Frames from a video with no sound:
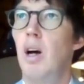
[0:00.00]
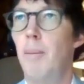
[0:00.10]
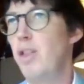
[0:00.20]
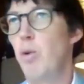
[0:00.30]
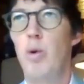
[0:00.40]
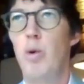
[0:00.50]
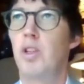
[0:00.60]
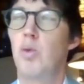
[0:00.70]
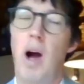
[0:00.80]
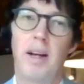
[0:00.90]
the
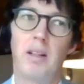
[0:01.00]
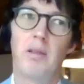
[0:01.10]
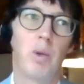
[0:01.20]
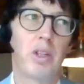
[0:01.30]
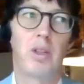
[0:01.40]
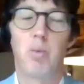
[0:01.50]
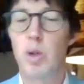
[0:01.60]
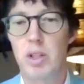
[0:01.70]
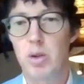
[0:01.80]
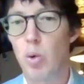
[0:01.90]
worst one was
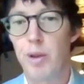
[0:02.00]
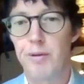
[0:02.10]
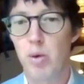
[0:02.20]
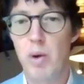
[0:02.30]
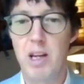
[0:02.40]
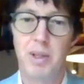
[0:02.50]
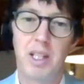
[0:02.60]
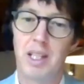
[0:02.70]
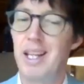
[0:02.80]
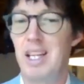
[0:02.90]
north of
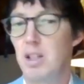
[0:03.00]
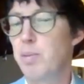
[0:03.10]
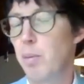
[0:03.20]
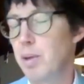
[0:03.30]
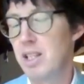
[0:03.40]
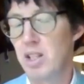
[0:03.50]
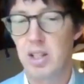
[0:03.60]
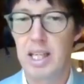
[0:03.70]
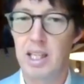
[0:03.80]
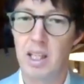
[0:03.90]
20%. Now that's probably
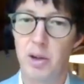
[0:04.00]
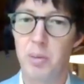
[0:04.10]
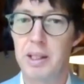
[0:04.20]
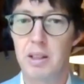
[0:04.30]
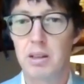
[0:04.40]
just getting a little bit,